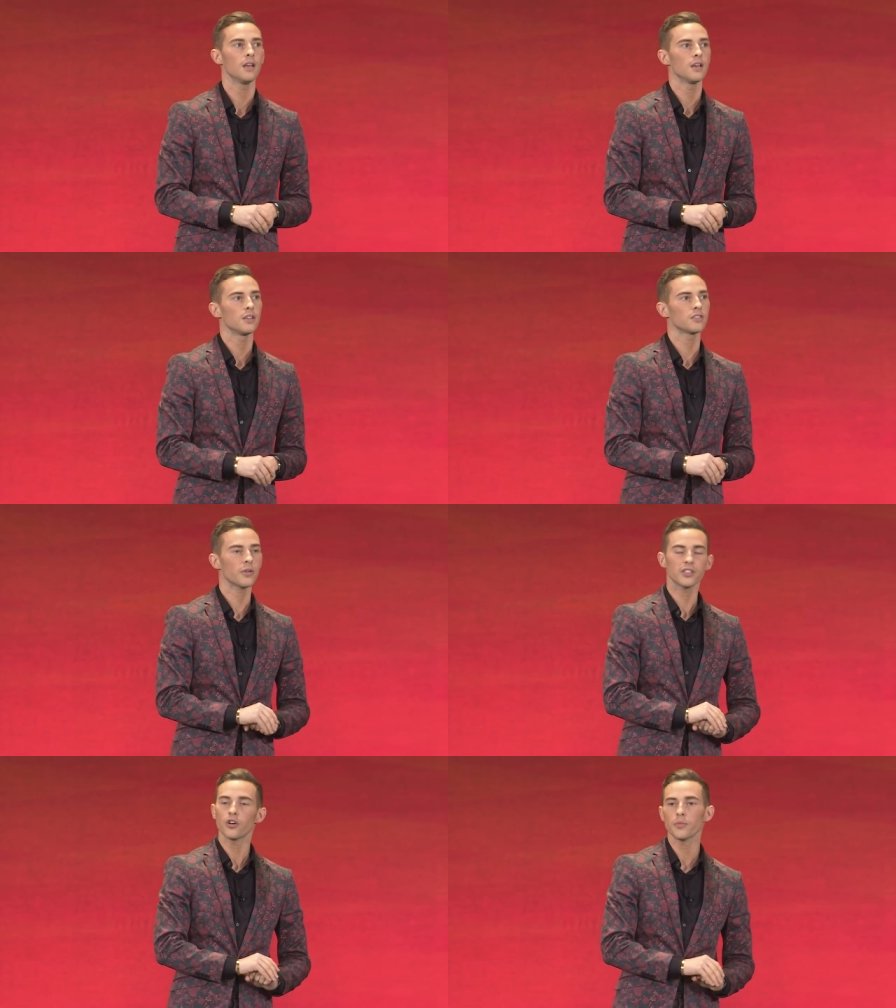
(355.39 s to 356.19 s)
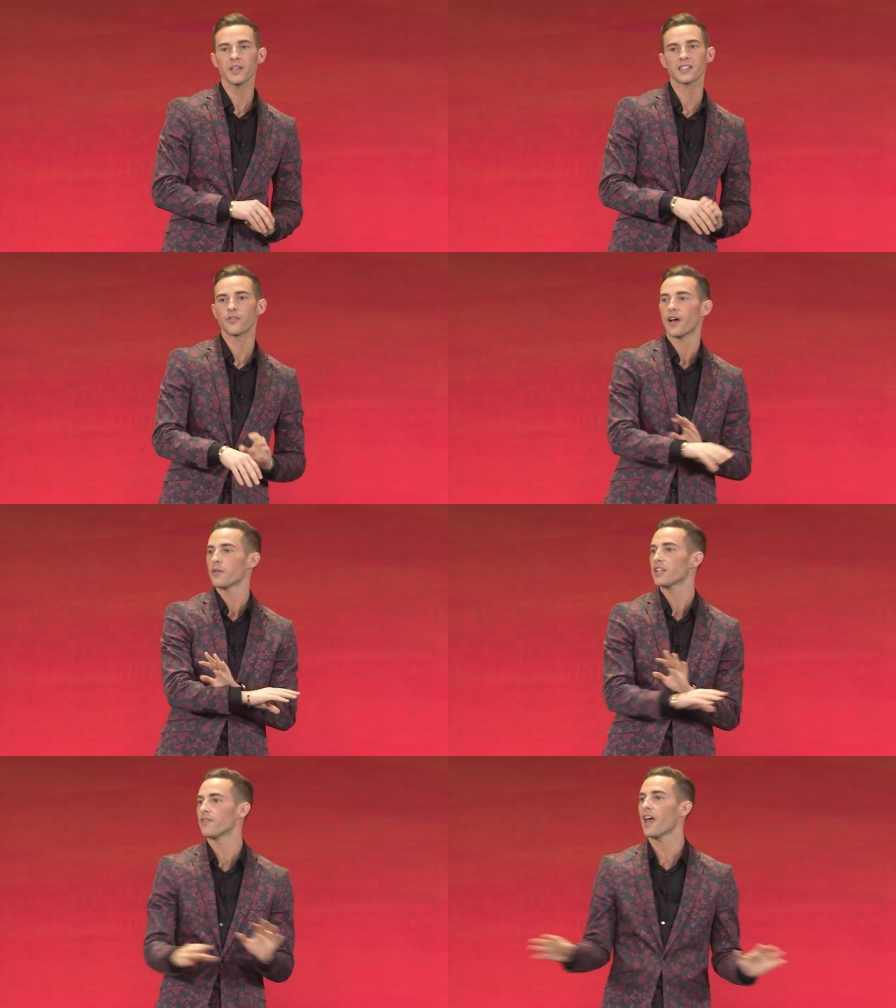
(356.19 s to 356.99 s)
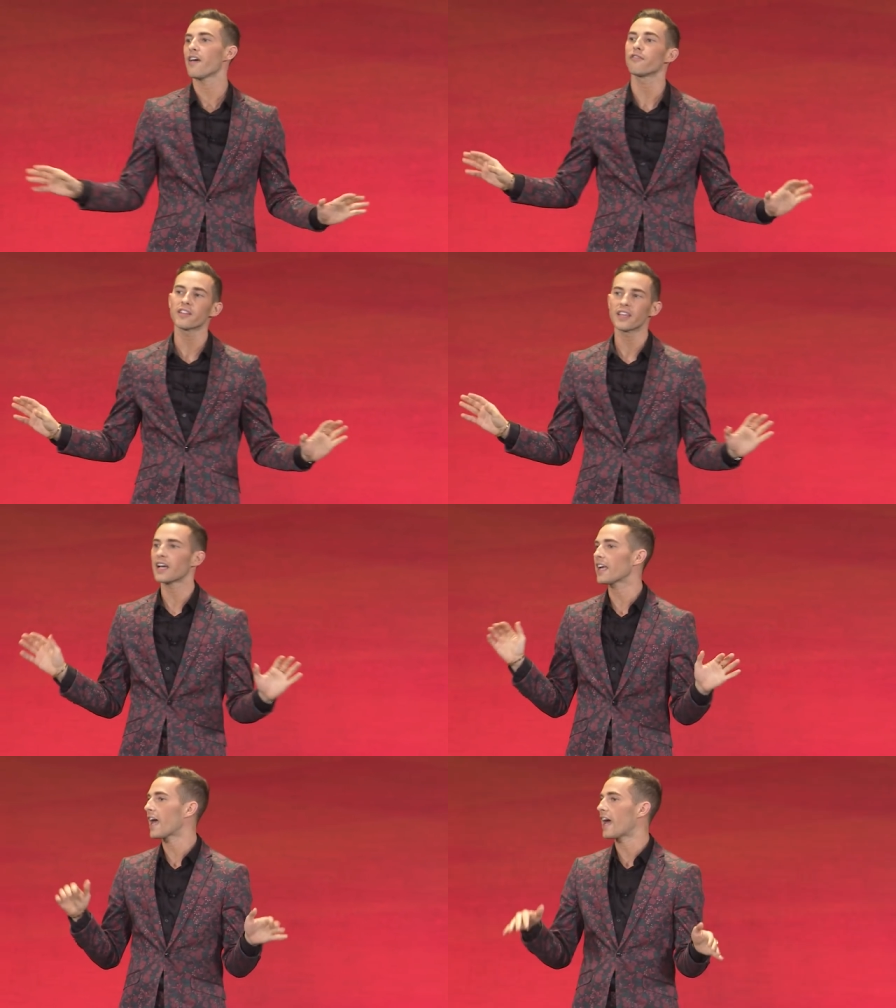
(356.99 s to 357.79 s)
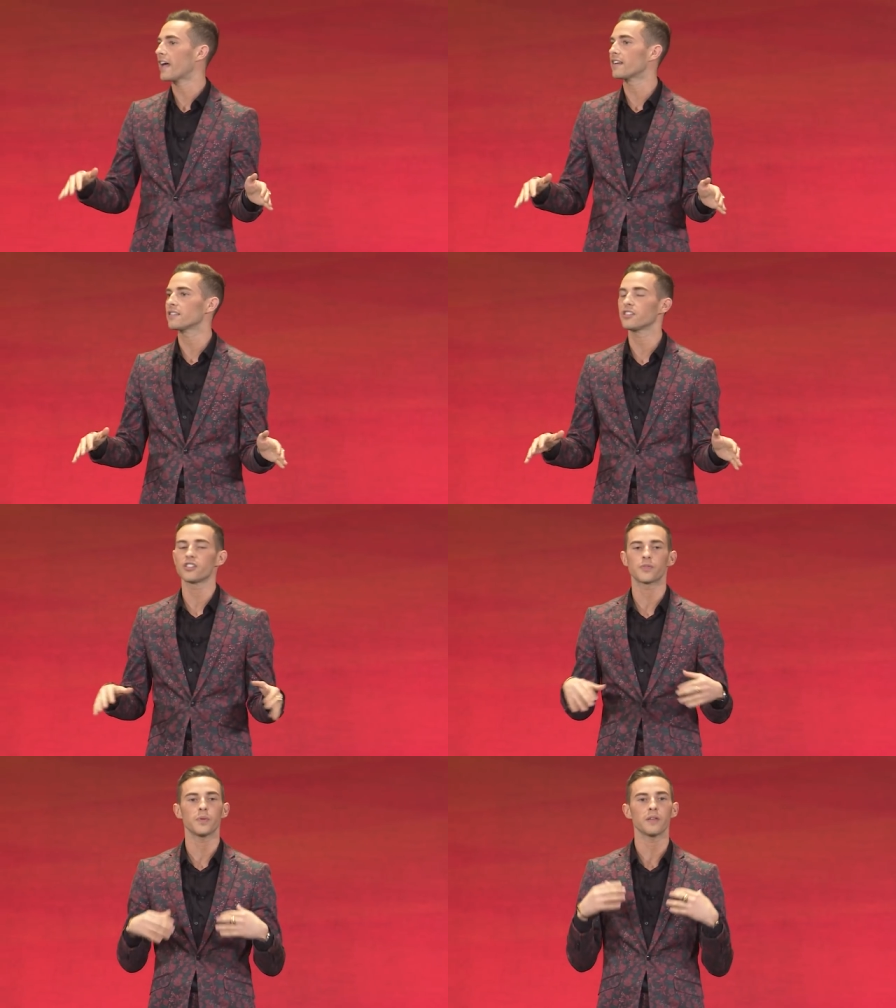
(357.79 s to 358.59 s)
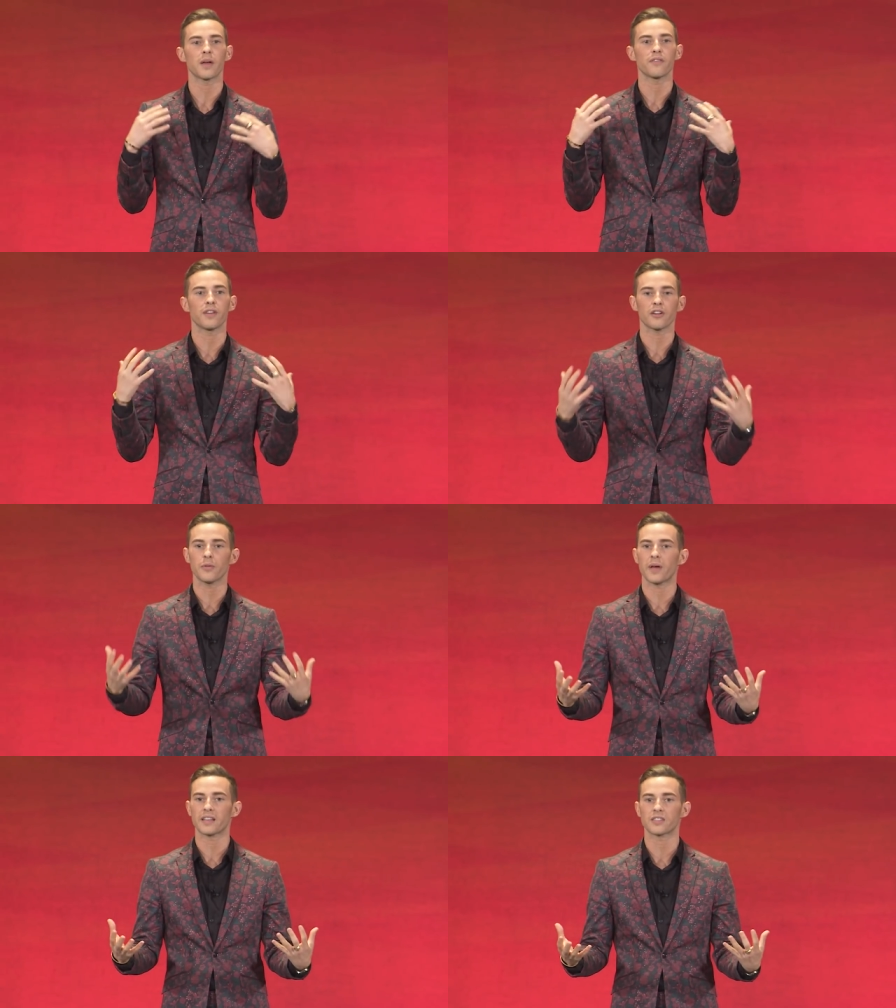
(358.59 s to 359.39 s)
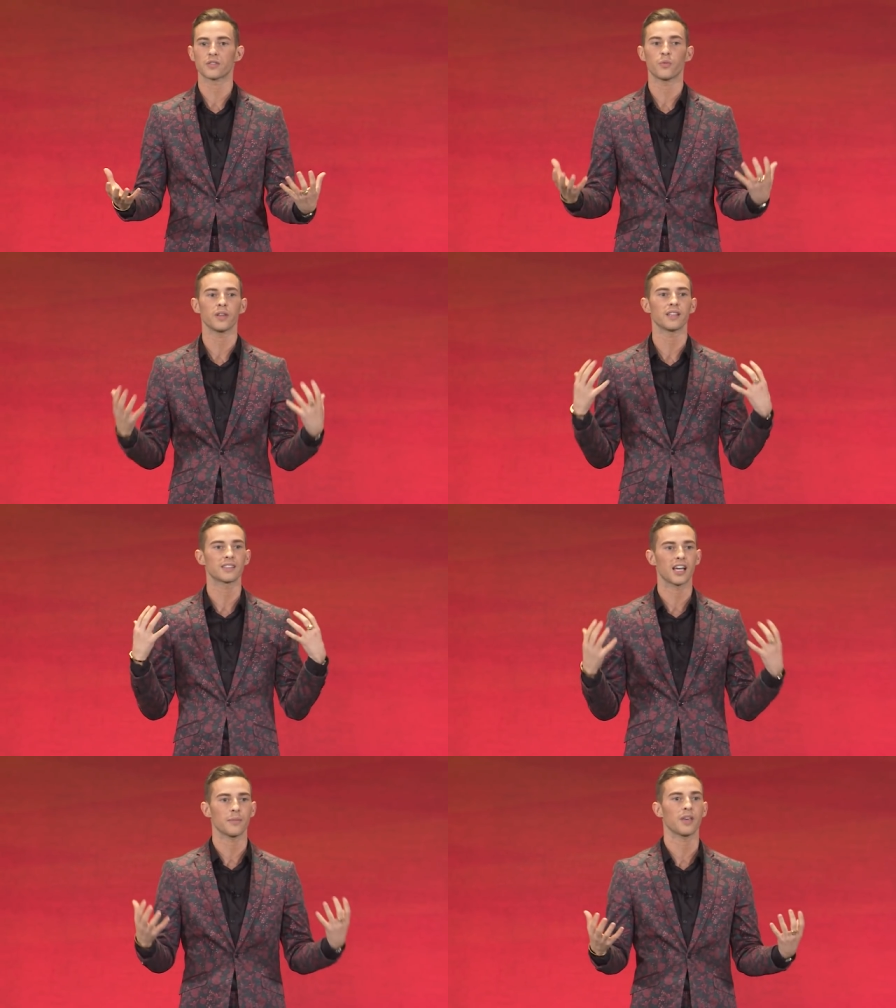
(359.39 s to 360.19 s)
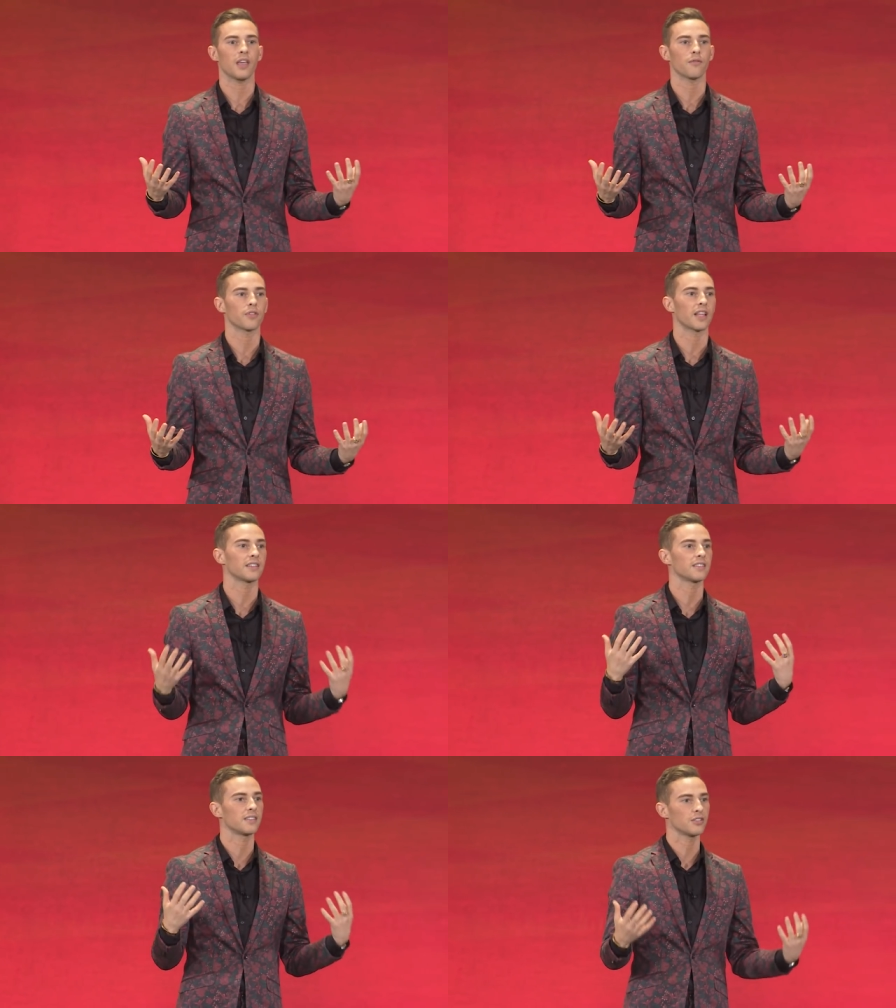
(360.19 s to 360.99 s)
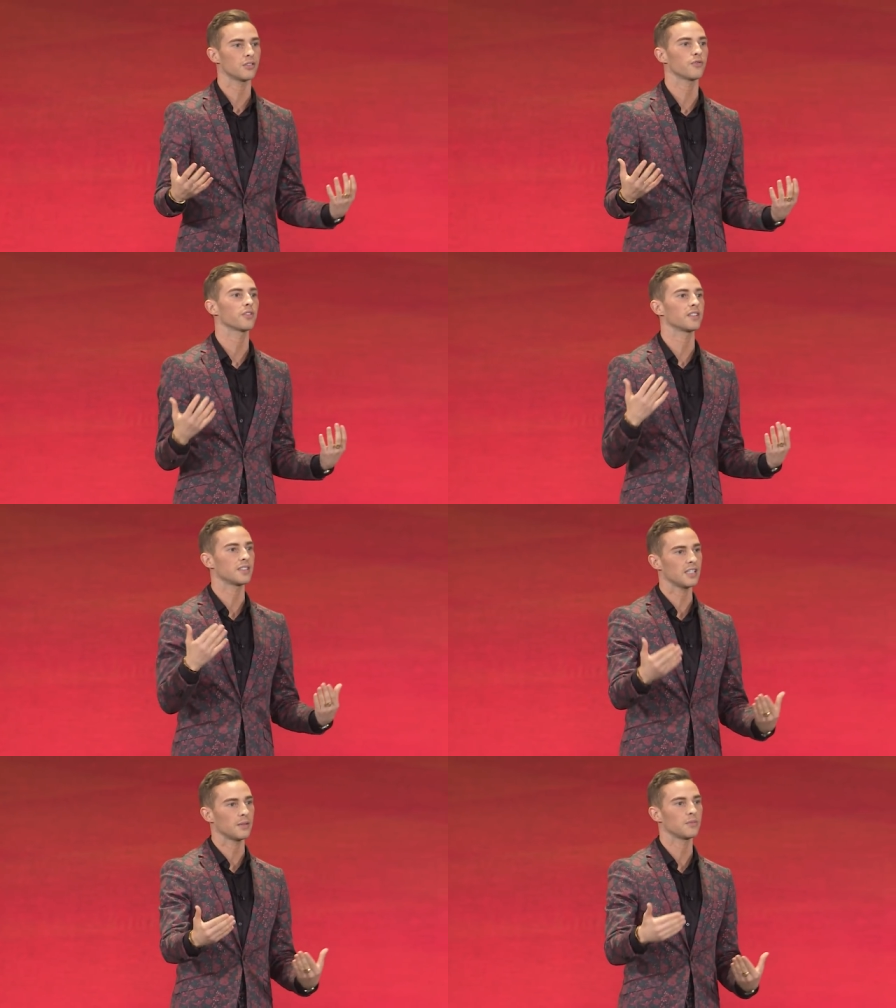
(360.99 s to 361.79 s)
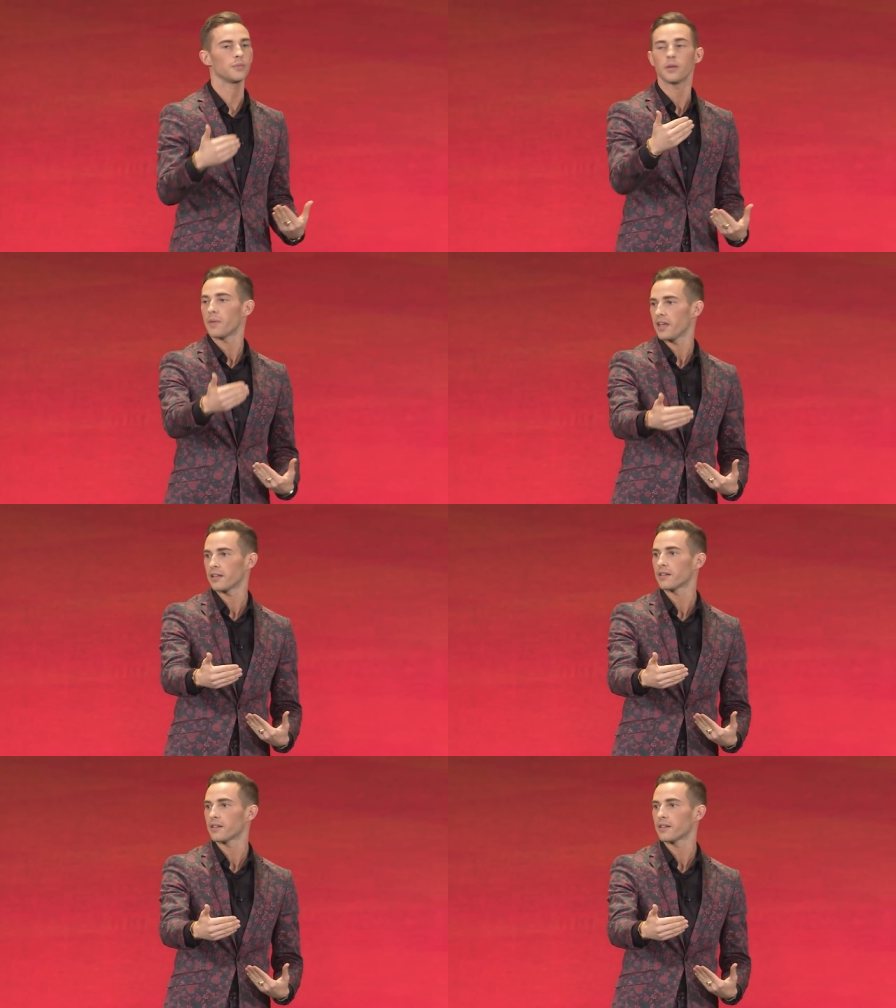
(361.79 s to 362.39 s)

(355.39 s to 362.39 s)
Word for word: So I told myself I would give everything I had to just be my very best when the time came for that decision for the team to be made.